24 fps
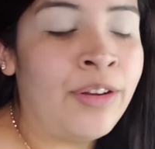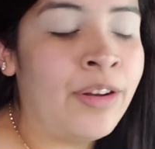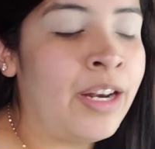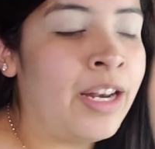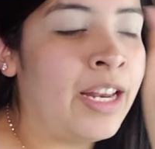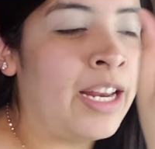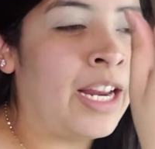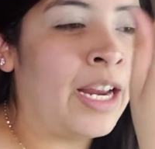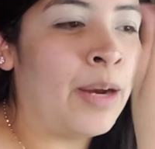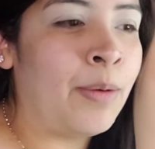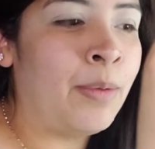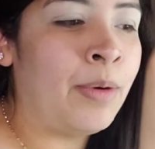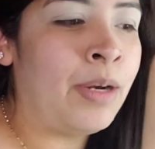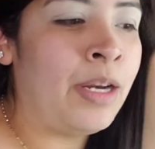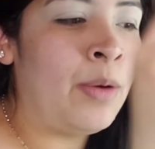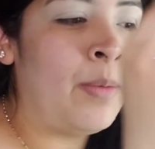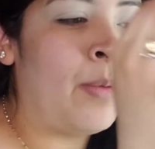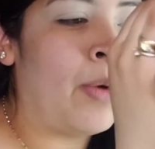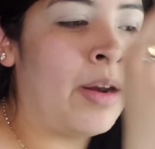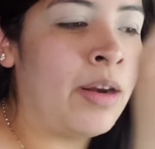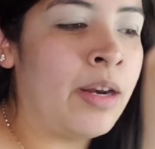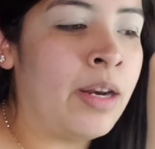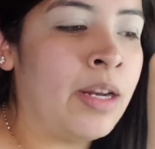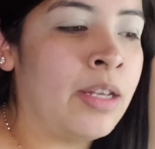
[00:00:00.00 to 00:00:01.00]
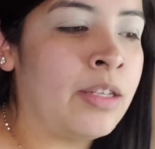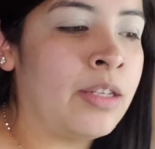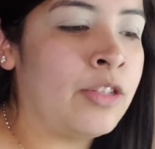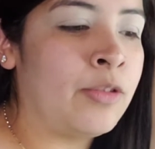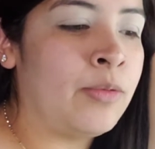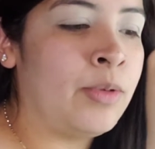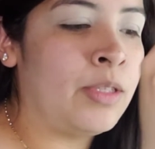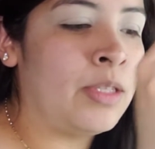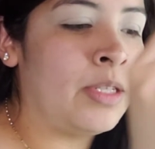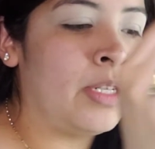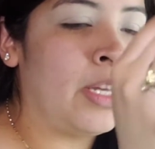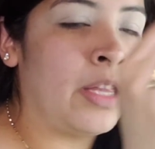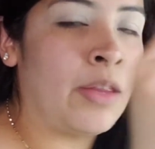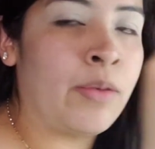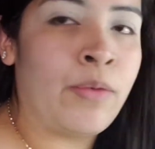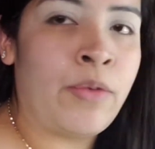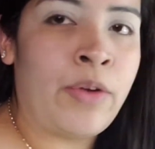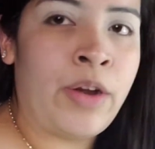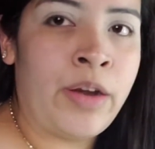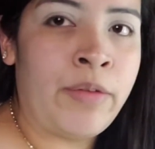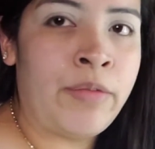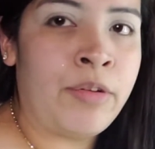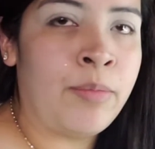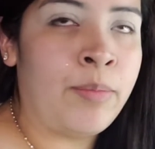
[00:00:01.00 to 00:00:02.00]
like I really wanted us to be together
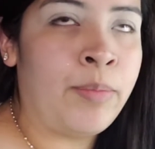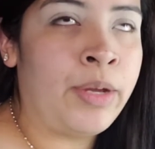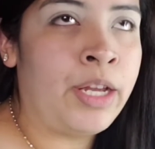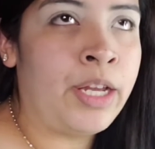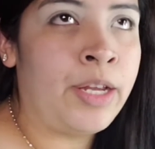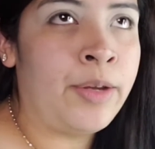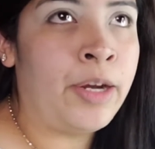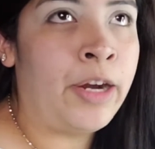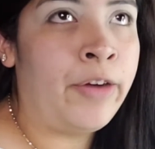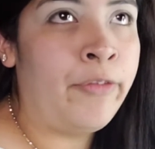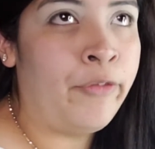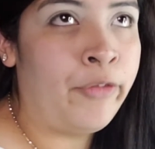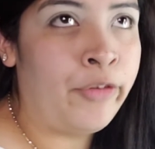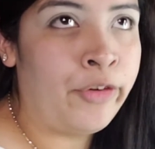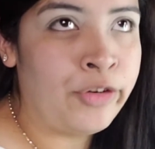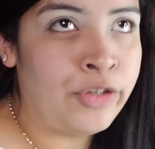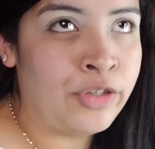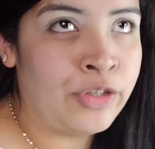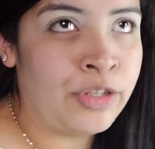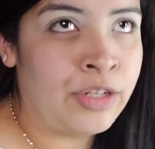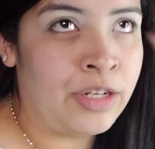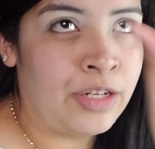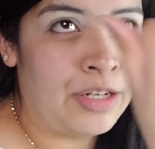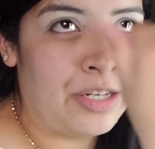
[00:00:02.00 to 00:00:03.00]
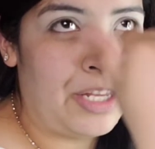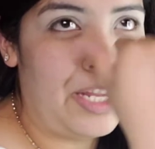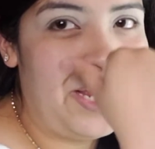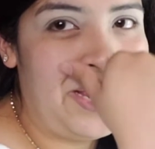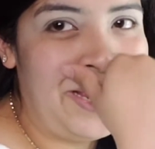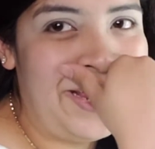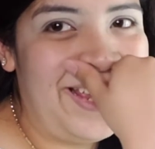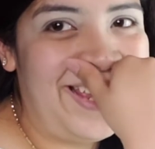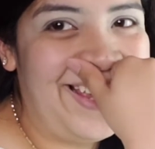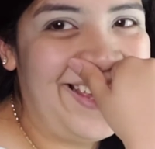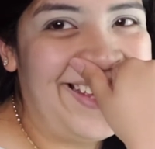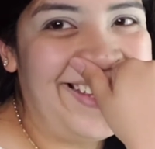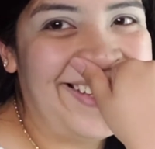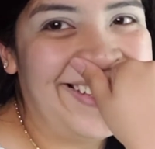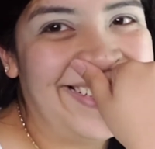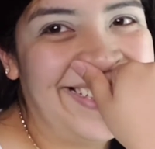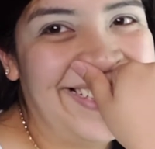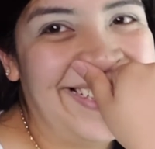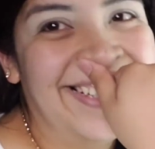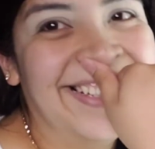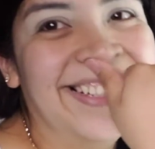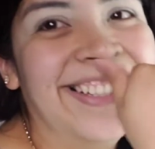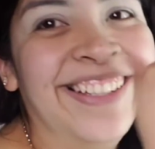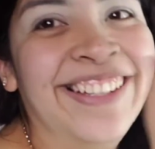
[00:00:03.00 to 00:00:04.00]
forever. But unfortunately
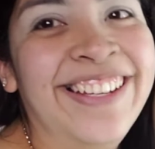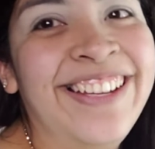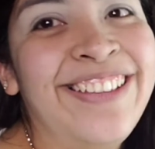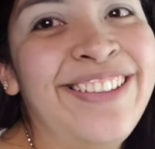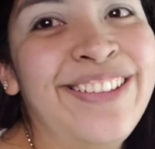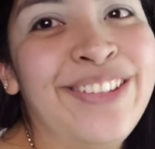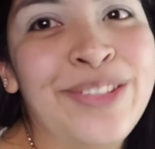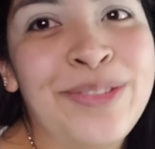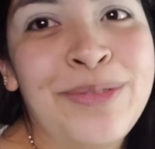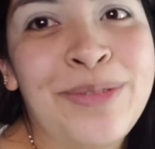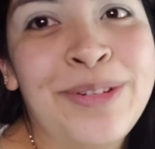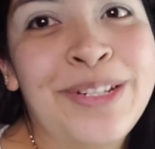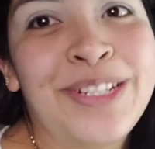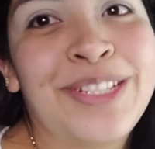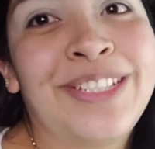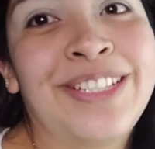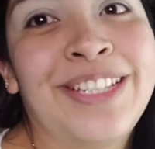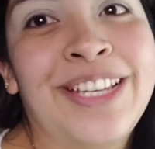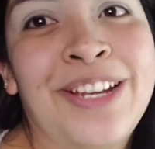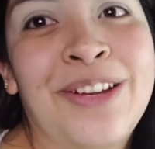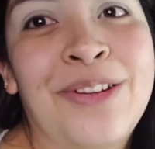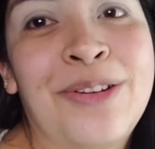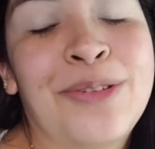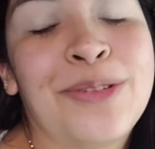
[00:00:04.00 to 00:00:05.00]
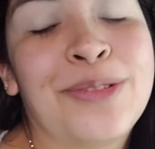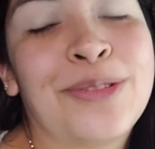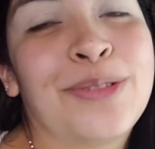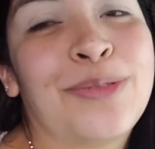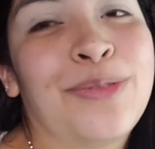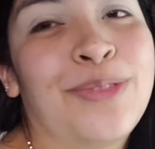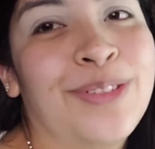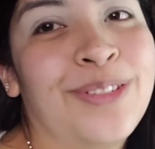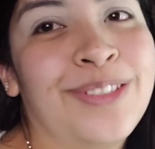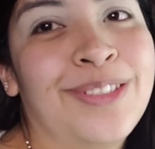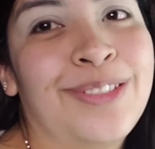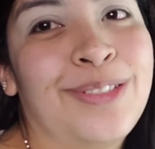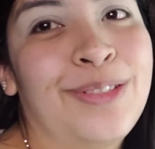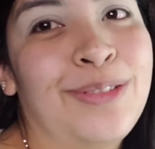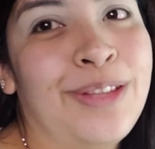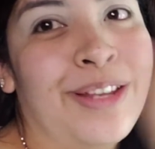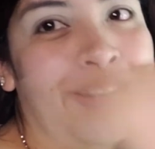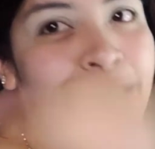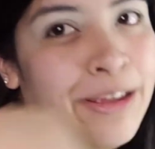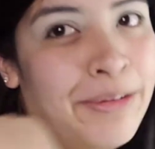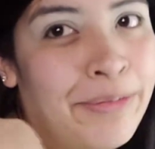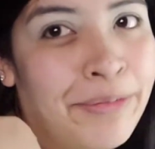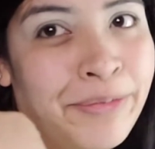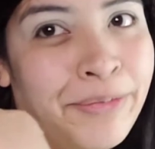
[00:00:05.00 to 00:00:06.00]
this is where shit goes to the
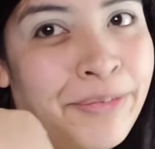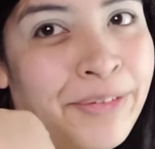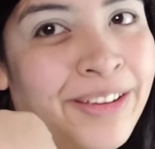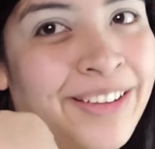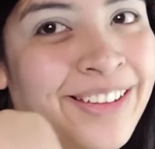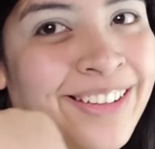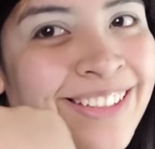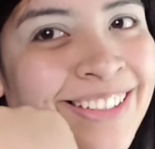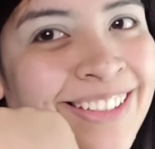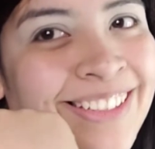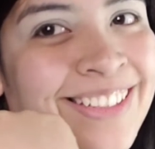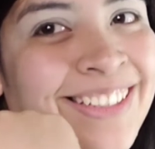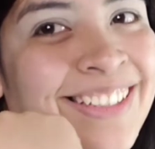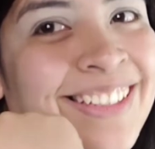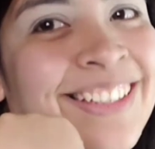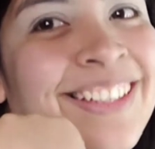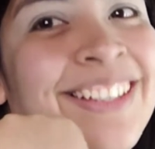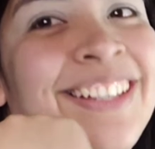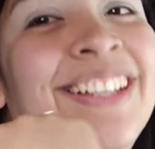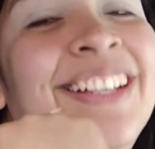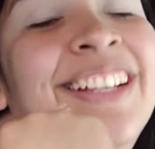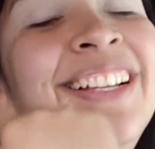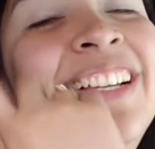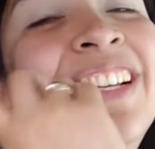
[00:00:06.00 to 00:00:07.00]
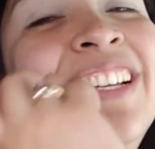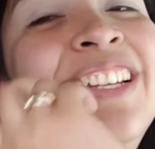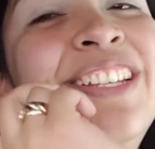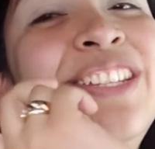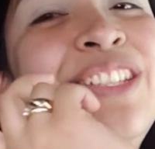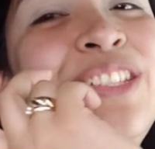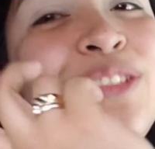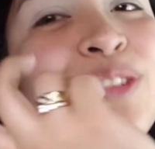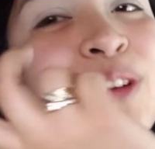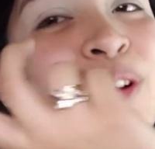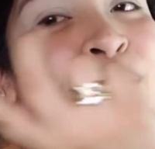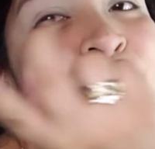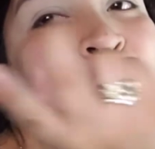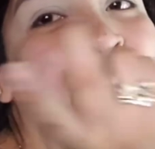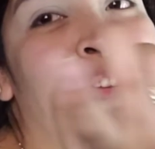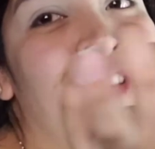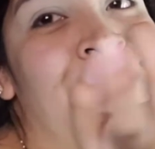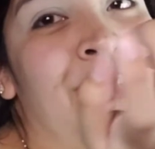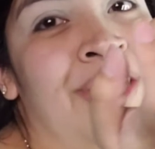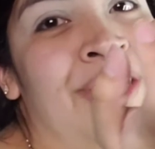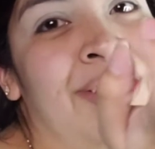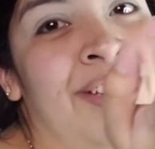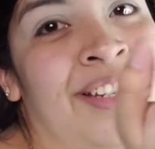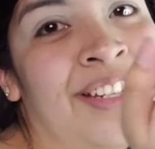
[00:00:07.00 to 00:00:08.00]
left. So
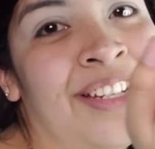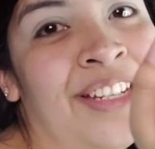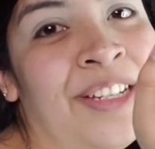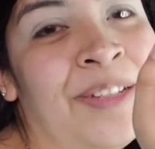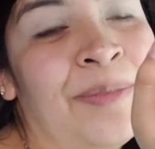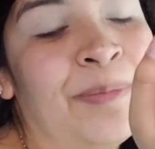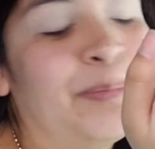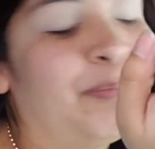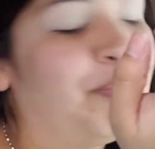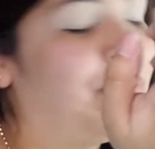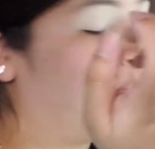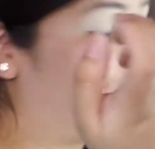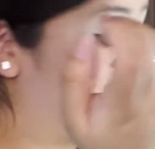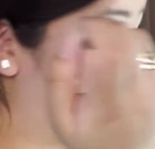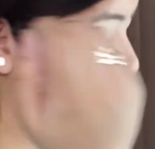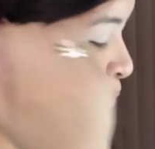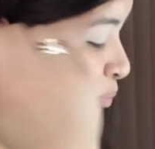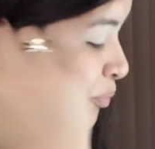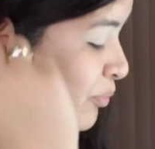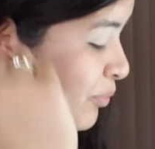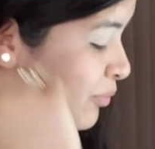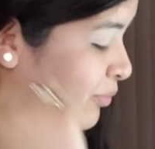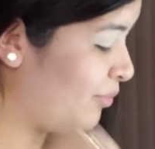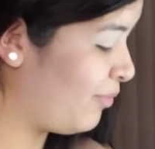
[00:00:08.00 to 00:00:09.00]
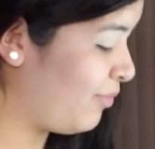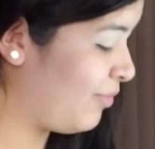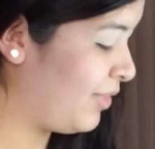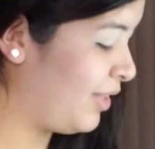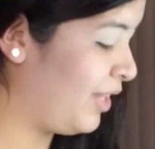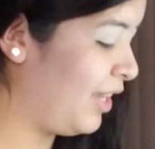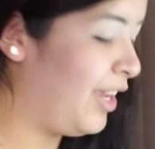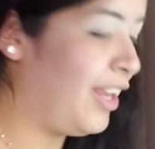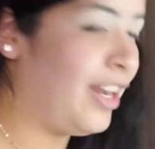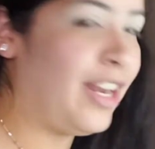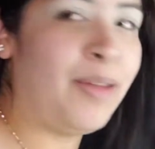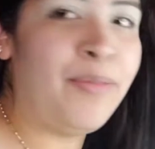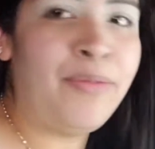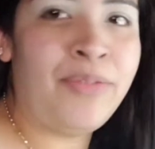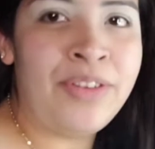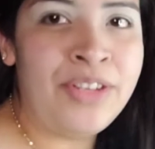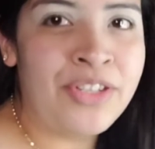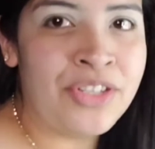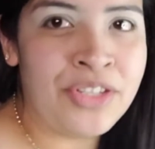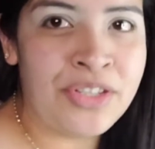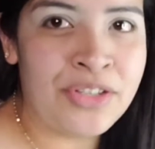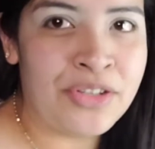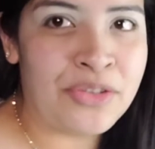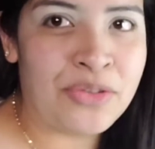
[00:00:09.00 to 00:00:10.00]
unfortunately, and I'm
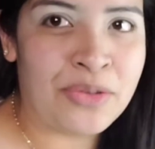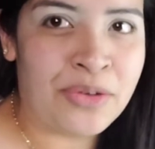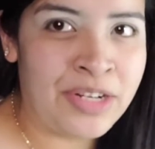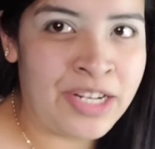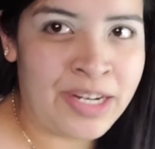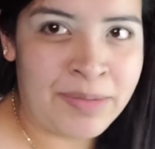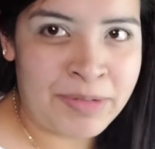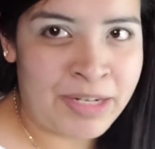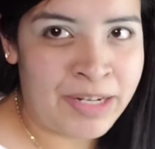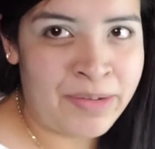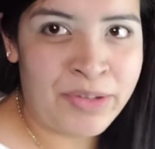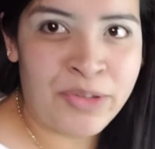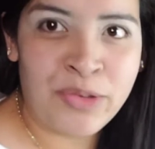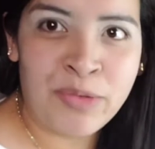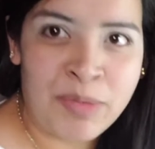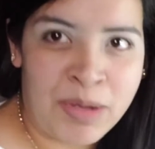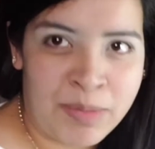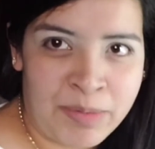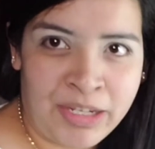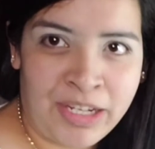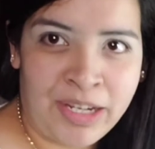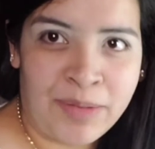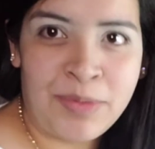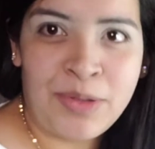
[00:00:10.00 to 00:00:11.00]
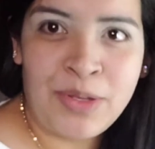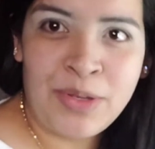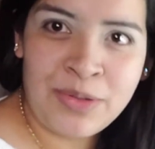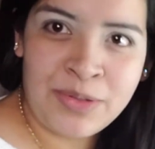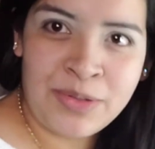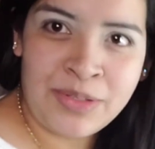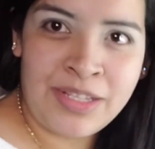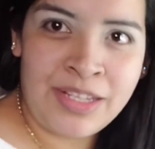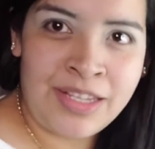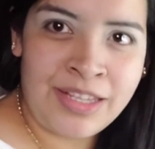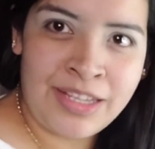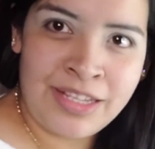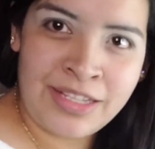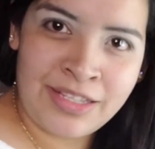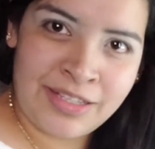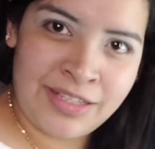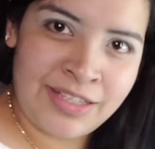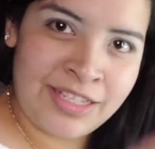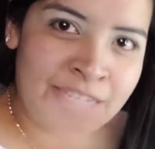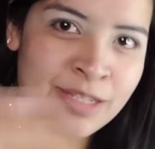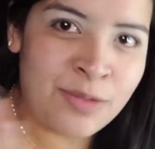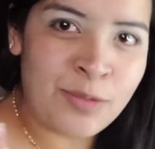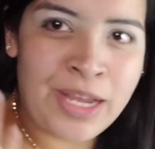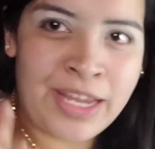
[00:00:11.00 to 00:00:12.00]
finishing the story and I'm not even doing my makeup. Do you see this
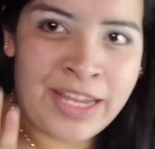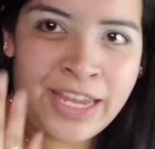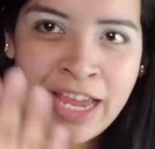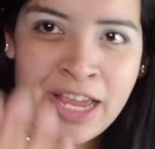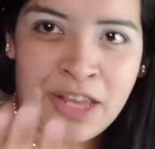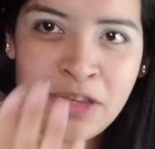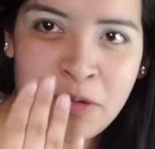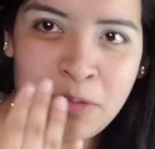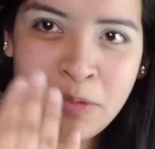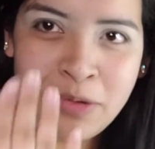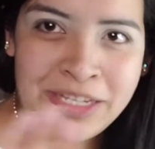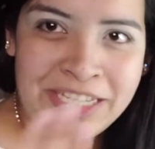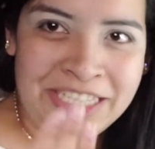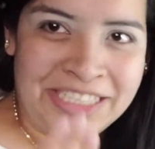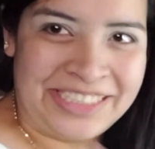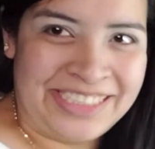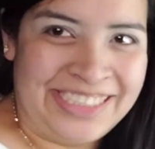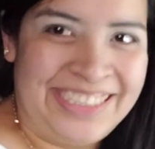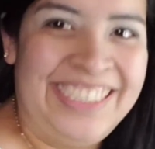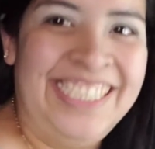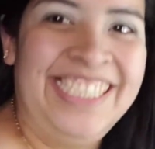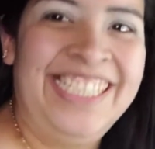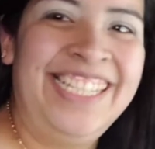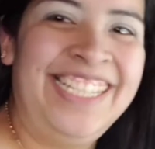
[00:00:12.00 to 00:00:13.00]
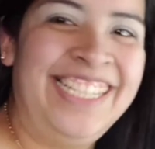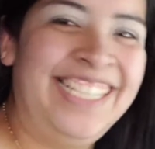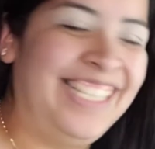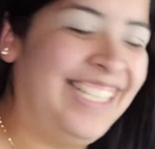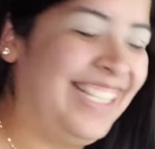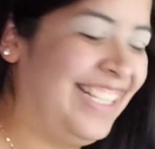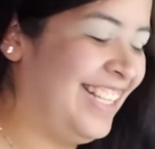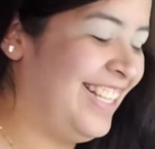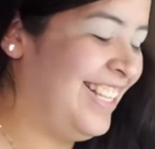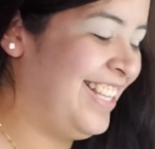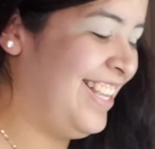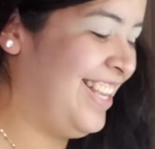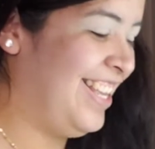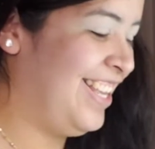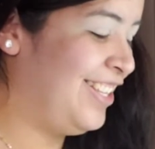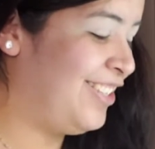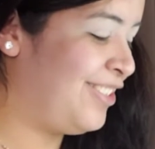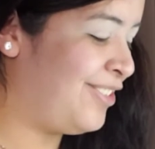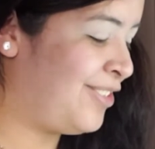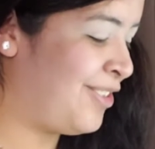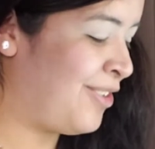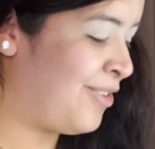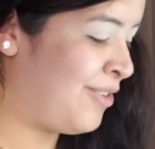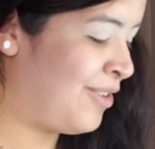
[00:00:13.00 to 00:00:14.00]
is why I can't do this.
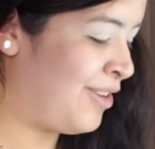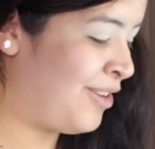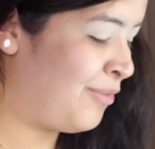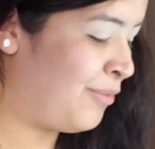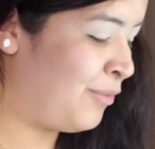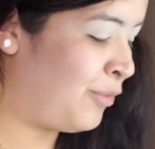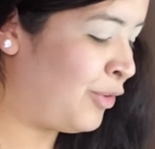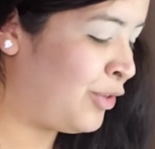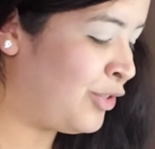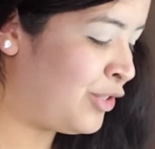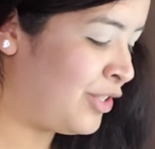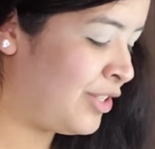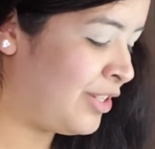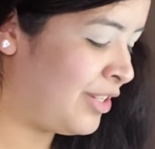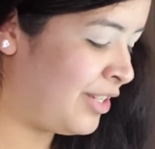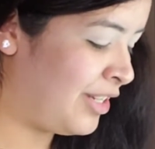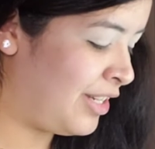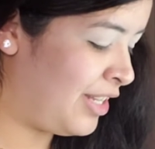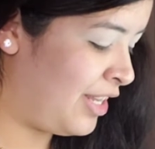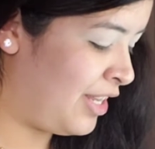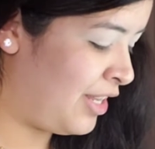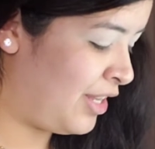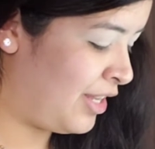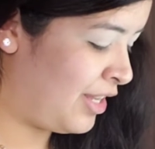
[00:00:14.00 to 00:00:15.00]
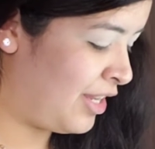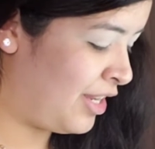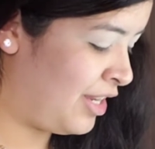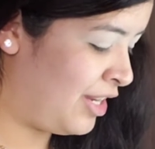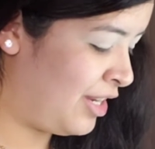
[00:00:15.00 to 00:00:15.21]
So unfortunately,